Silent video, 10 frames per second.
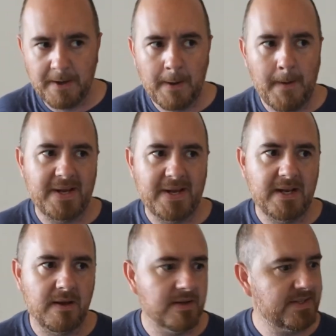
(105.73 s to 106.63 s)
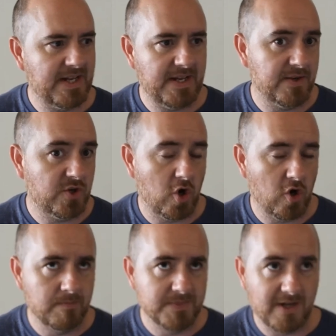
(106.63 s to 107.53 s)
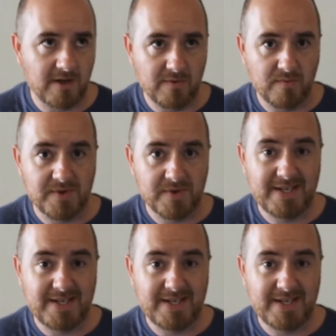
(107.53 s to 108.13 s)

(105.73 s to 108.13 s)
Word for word: In, say, the terms of